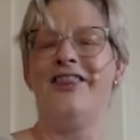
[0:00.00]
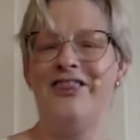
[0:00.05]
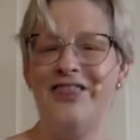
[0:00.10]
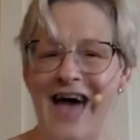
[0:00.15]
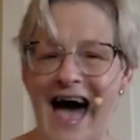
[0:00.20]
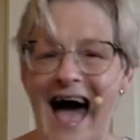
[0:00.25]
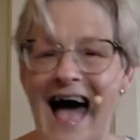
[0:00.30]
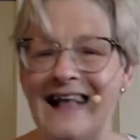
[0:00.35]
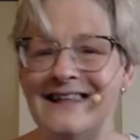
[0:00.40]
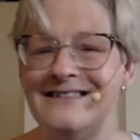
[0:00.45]

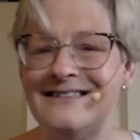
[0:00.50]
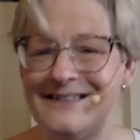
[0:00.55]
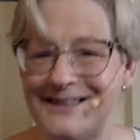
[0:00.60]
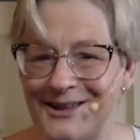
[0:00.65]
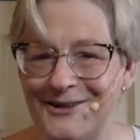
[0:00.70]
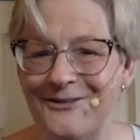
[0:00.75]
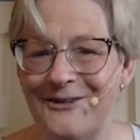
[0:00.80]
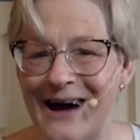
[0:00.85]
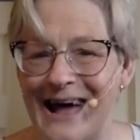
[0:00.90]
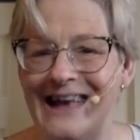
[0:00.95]
that's
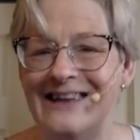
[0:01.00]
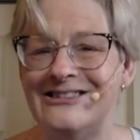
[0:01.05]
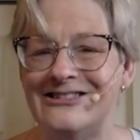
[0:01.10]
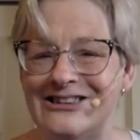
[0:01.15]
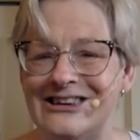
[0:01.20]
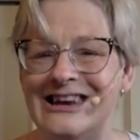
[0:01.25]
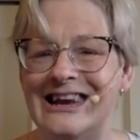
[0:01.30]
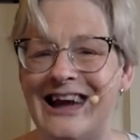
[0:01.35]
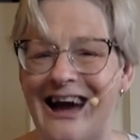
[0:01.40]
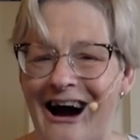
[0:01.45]
the way
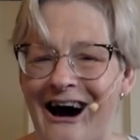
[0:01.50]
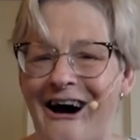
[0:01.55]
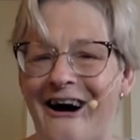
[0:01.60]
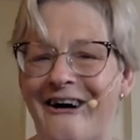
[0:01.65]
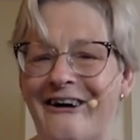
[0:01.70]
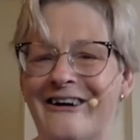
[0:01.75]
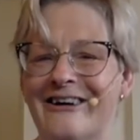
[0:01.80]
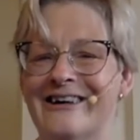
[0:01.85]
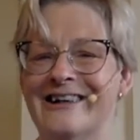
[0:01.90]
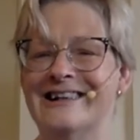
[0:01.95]
she
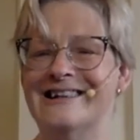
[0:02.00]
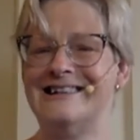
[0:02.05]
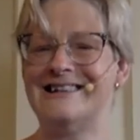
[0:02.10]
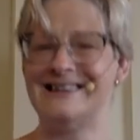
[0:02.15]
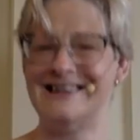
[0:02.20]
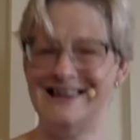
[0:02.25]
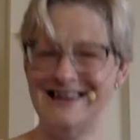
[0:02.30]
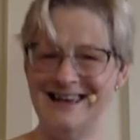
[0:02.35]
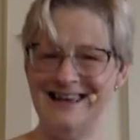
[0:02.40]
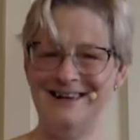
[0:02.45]
goes.
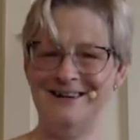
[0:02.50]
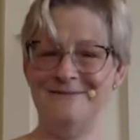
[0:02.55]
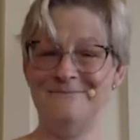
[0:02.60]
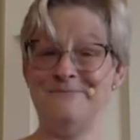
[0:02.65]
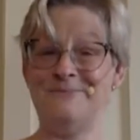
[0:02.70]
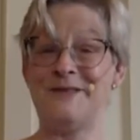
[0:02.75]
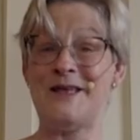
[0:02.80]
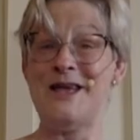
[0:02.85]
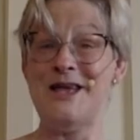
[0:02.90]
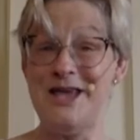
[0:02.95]

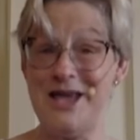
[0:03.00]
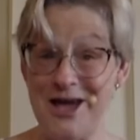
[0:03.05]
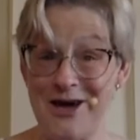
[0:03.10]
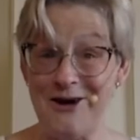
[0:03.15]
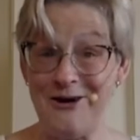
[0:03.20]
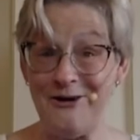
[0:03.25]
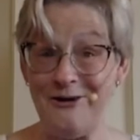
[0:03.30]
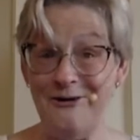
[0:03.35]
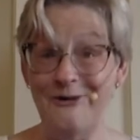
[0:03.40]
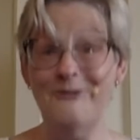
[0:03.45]

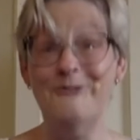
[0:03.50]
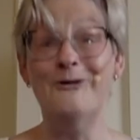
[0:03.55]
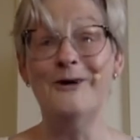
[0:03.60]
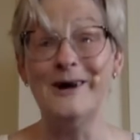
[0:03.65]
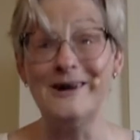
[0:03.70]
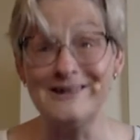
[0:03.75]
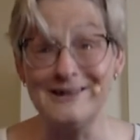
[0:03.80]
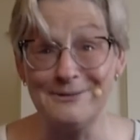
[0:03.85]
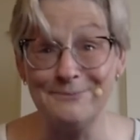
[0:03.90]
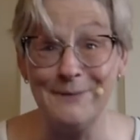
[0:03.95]
You
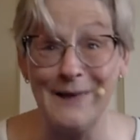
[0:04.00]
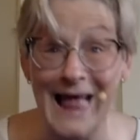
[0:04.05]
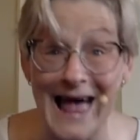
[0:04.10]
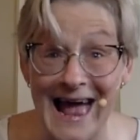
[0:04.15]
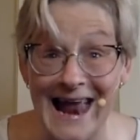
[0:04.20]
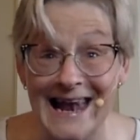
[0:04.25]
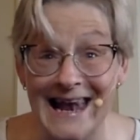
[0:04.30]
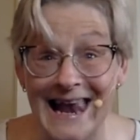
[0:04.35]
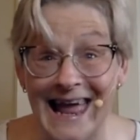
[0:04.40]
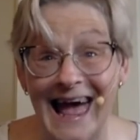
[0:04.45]
were
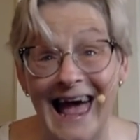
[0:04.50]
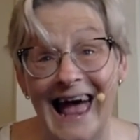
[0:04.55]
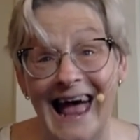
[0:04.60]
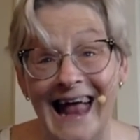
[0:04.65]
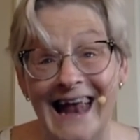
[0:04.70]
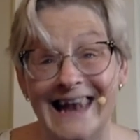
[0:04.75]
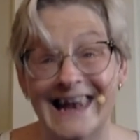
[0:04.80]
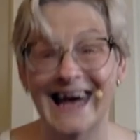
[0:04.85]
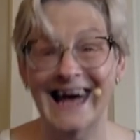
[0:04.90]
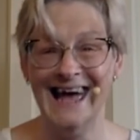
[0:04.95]

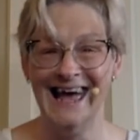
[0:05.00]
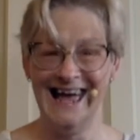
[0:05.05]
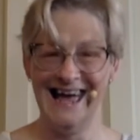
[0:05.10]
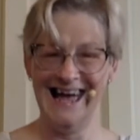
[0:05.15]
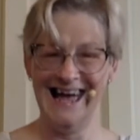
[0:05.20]
splendid.